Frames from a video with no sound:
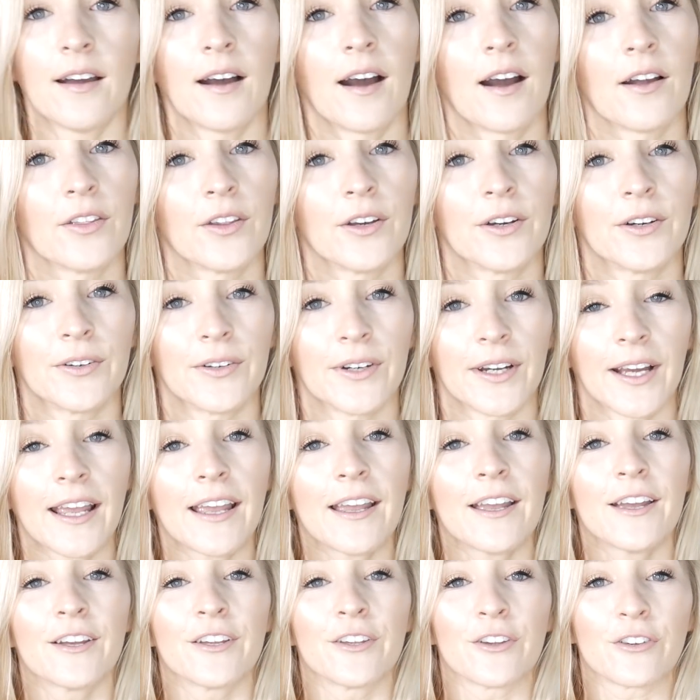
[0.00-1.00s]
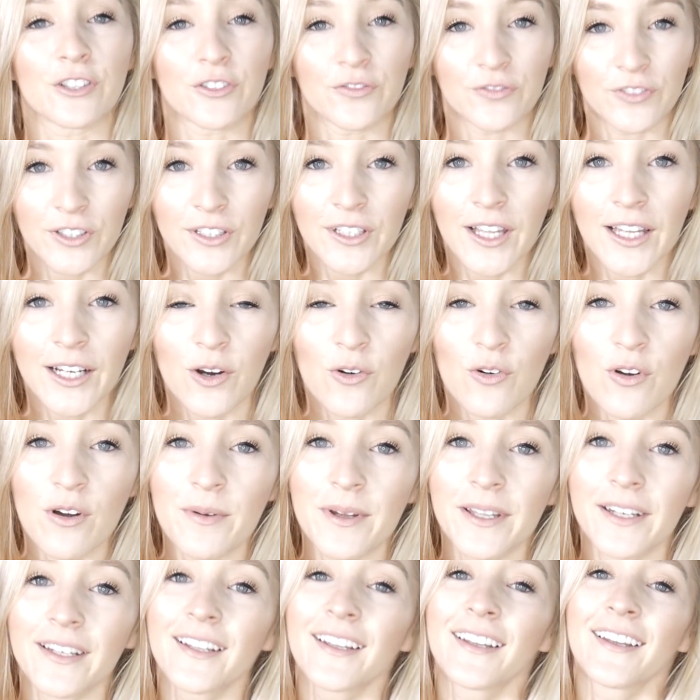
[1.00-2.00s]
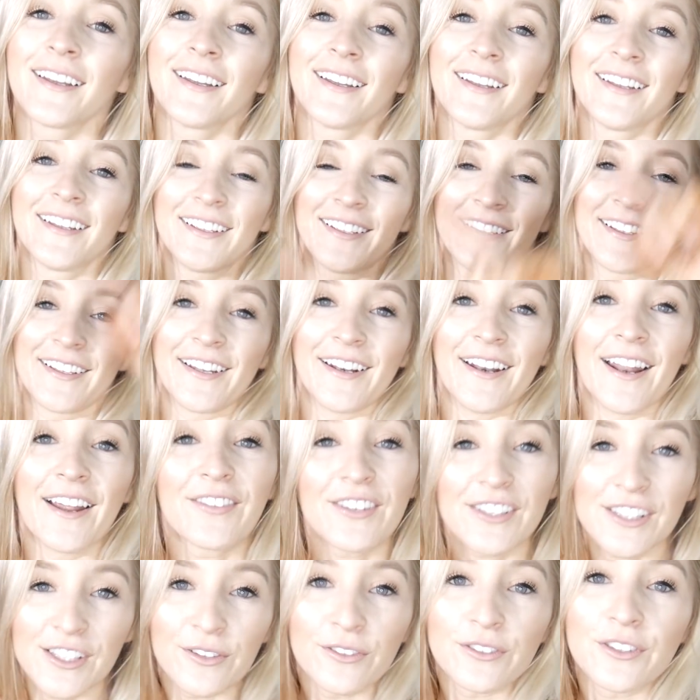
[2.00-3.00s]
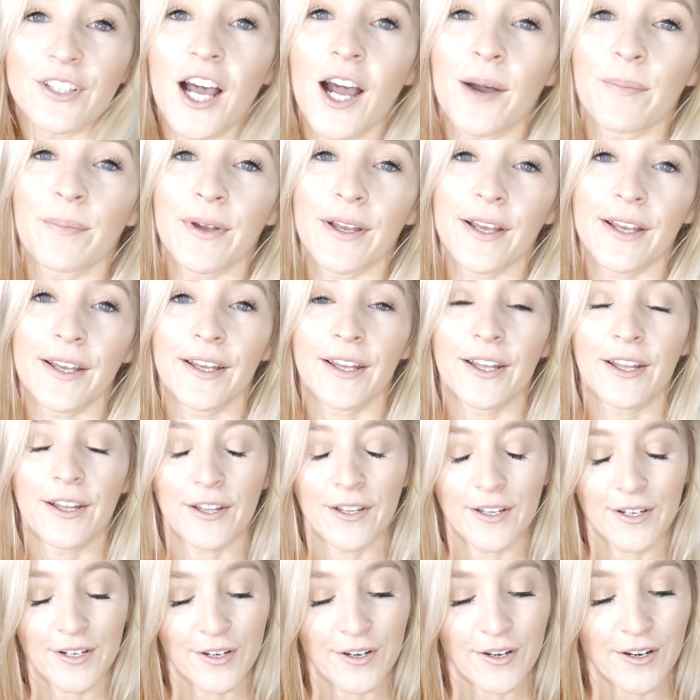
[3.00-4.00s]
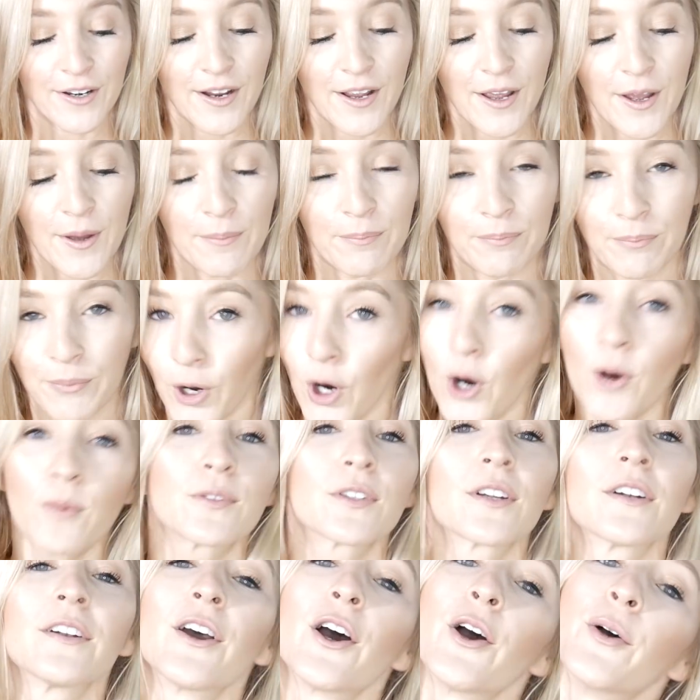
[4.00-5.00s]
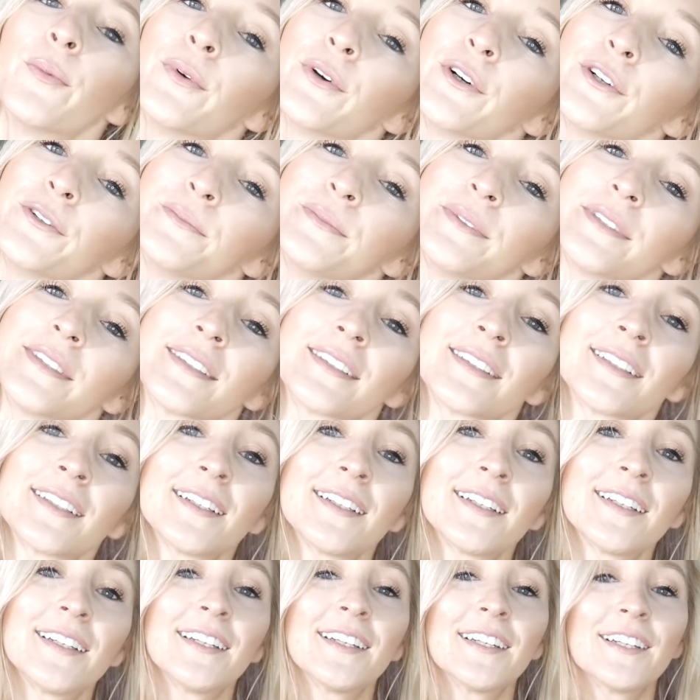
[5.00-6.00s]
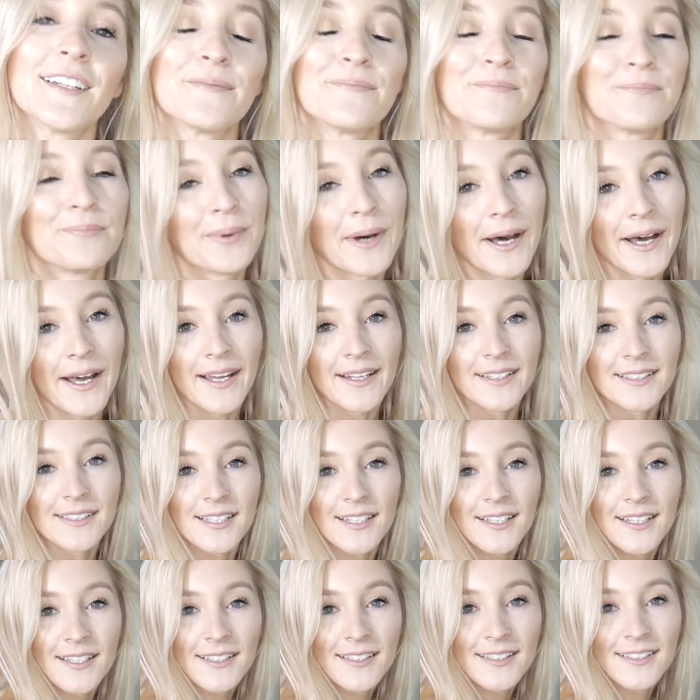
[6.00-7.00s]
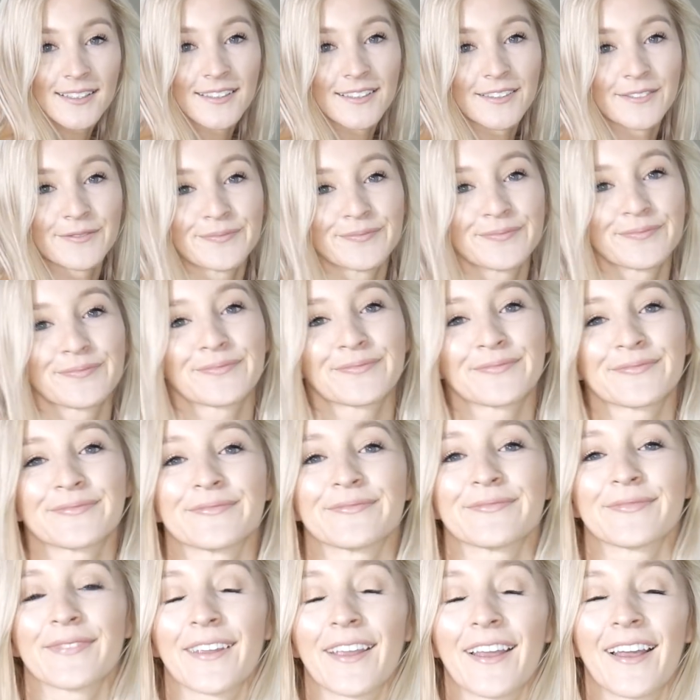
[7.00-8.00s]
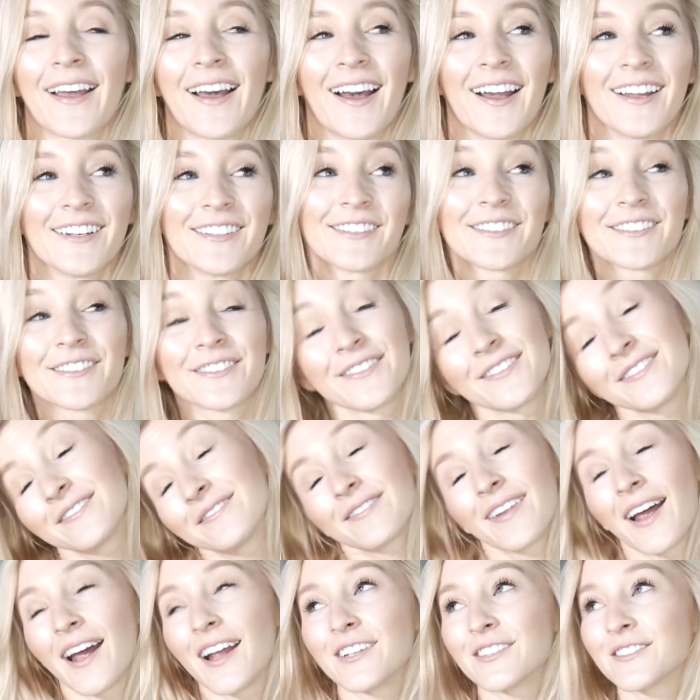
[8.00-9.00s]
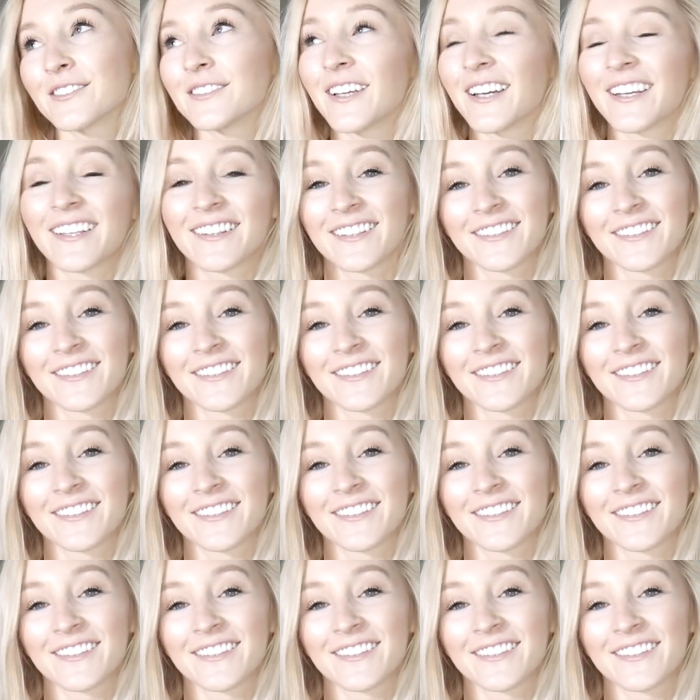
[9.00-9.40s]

Although you should feel like a woman in every single top, boobs or no boobs, but I just, I just like